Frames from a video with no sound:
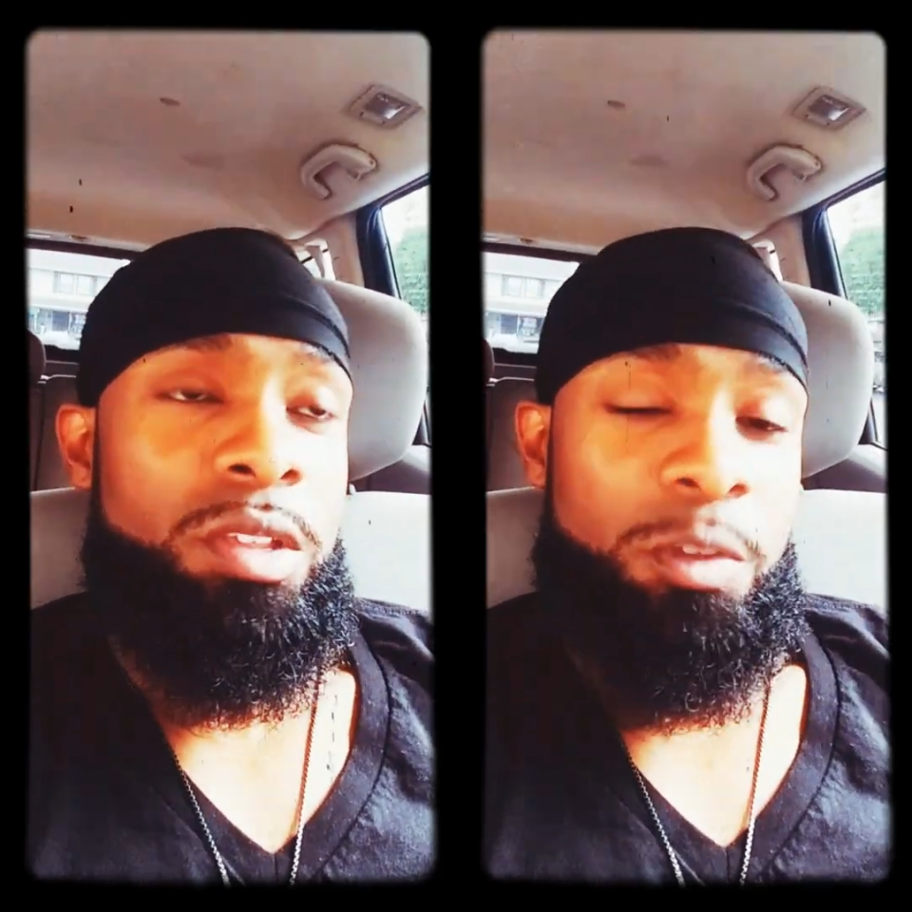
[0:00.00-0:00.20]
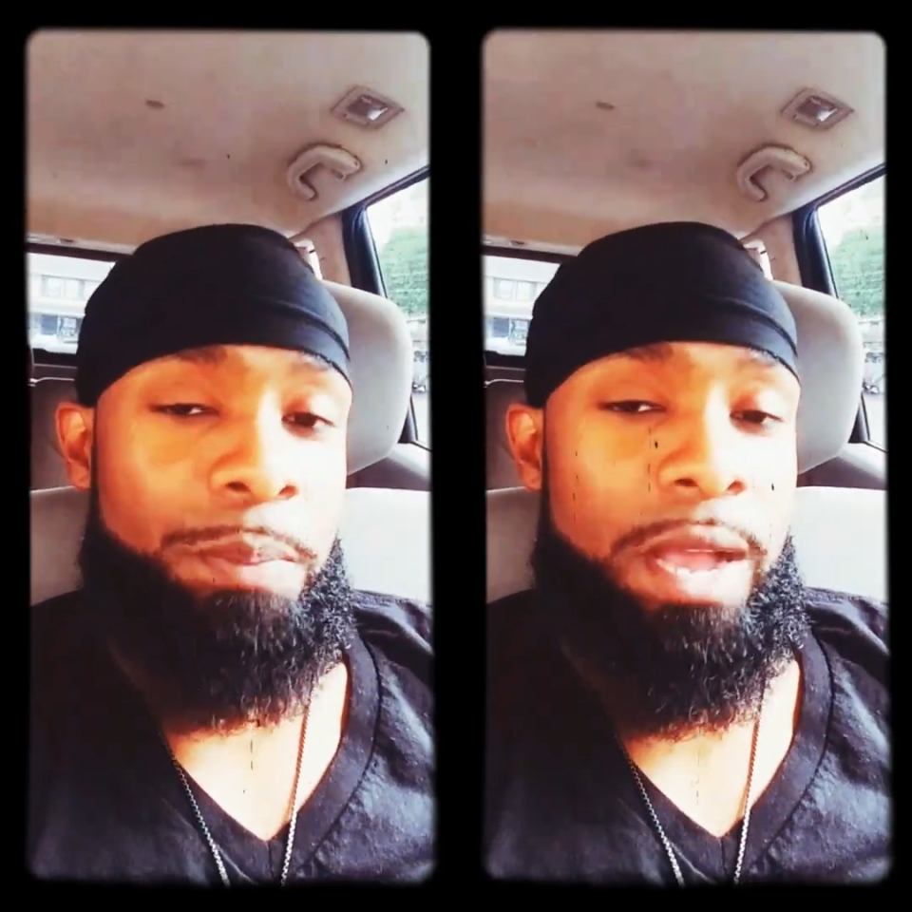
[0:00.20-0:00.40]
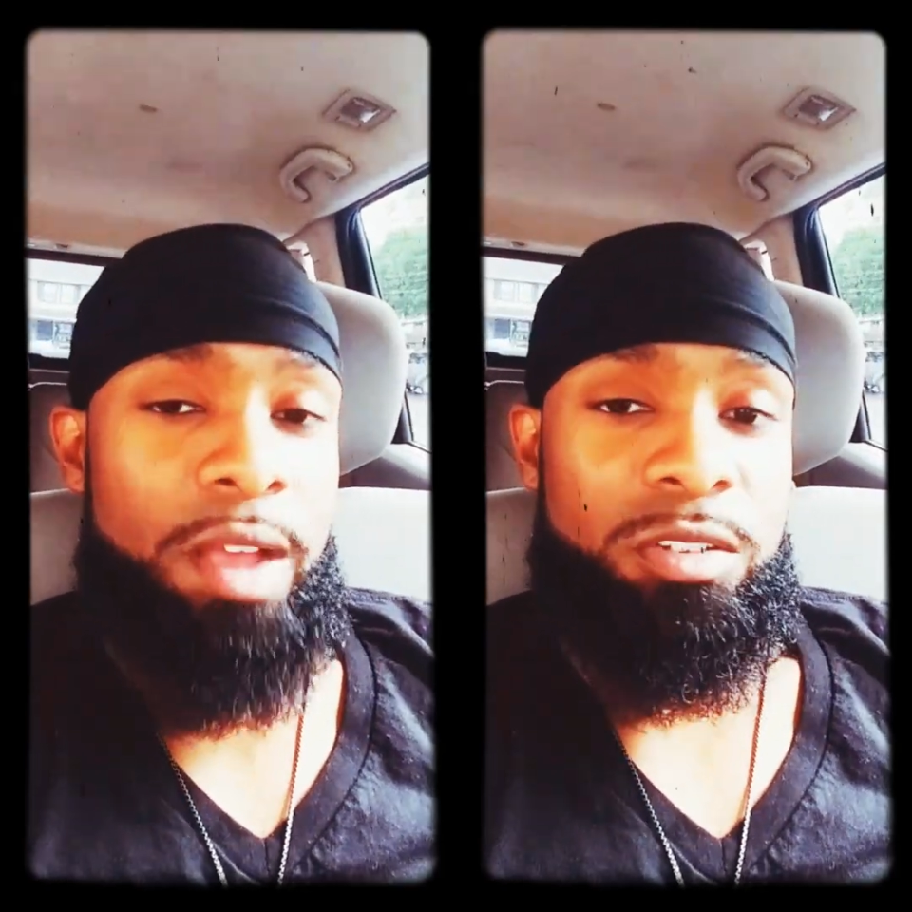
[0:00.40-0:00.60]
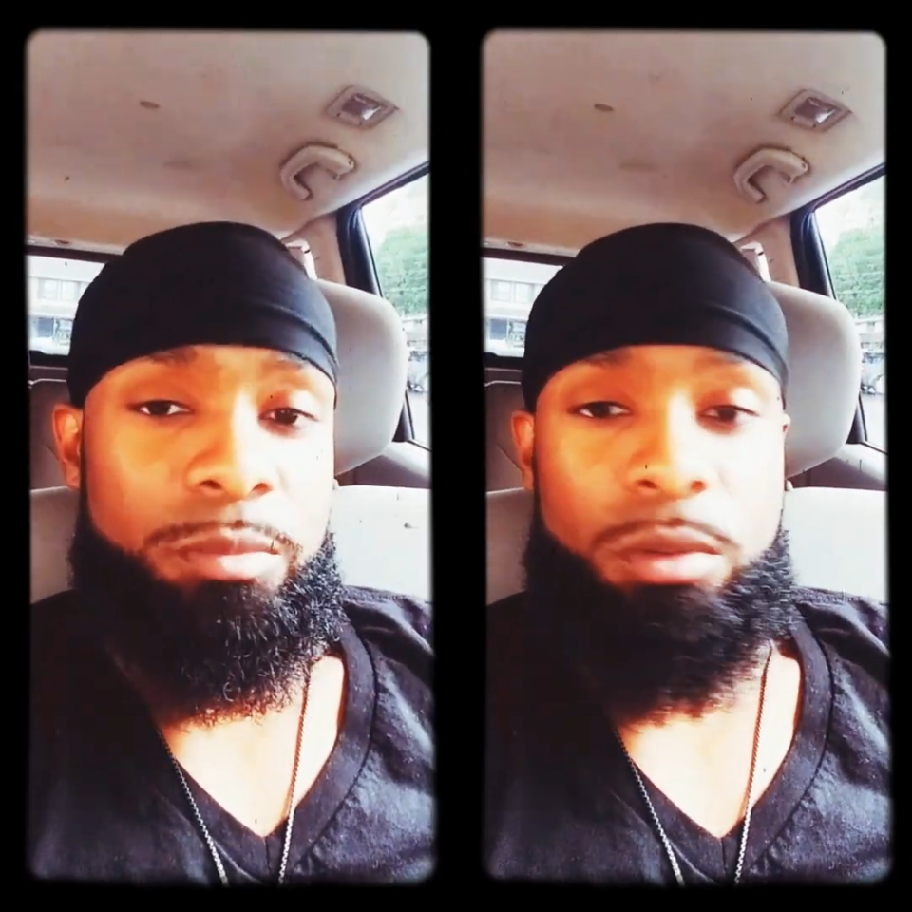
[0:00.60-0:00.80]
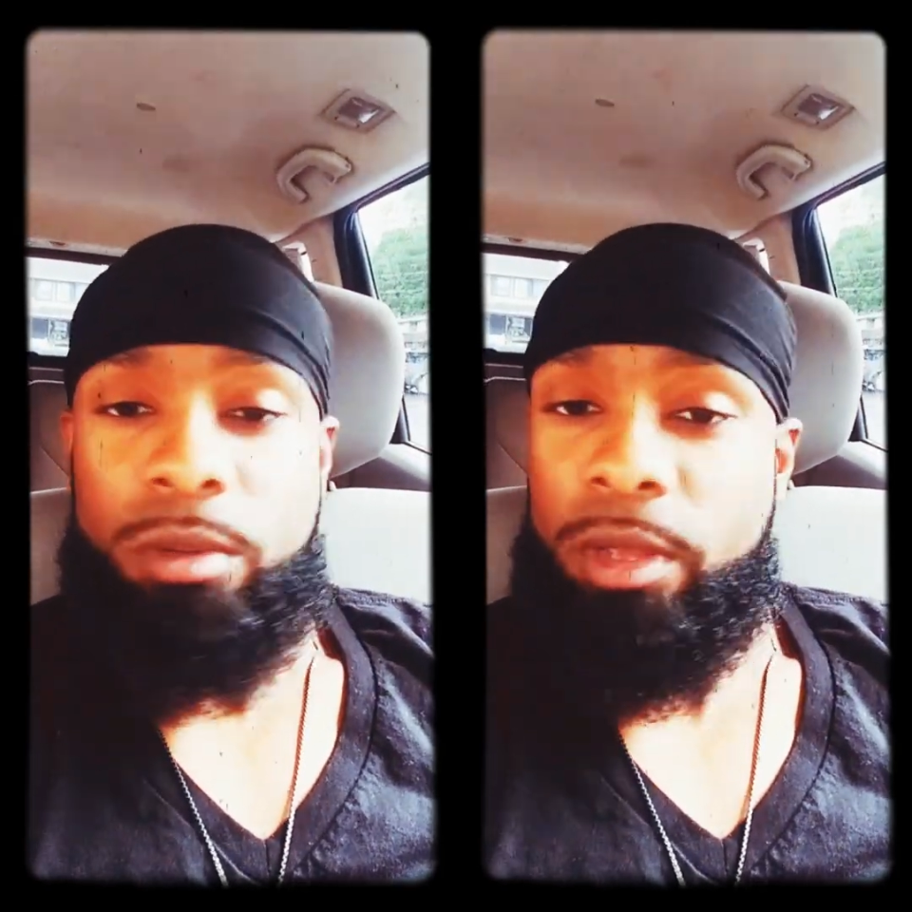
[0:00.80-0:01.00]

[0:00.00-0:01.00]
it possible?